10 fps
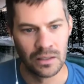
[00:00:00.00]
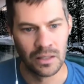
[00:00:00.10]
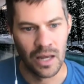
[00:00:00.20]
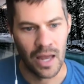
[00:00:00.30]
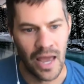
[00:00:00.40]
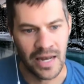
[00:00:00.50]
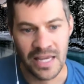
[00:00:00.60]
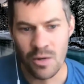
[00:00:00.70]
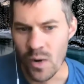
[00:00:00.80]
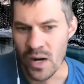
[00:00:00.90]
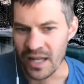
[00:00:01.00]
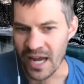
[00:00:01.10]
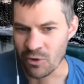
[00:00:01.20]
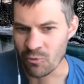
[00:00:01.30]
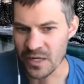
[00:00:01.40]
And he went like
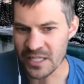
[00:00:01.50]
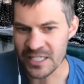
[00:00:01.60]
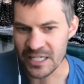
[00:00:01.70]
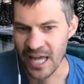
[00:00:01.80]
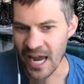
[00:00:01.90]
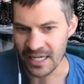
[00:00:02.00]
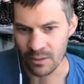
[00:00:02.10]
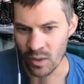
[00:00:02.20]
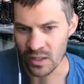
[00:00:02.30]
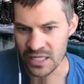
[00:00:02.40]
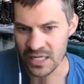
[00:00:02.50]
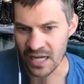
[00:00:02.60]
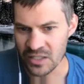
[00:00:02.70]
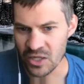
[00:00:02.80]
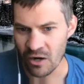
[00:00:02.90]
greased lightning once he got
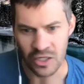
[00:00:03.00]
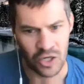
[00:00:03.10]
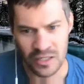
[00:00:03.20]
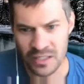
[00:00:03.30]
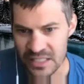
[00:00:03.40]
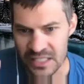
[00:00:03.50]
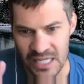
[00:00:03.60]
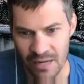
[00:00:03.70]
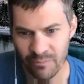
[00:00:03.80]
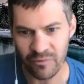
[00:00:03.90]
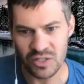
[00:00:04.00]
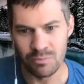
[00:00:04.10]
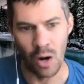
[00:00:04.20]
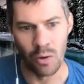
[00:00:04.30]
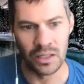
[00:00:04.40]
started. Couldn't see him for smoke."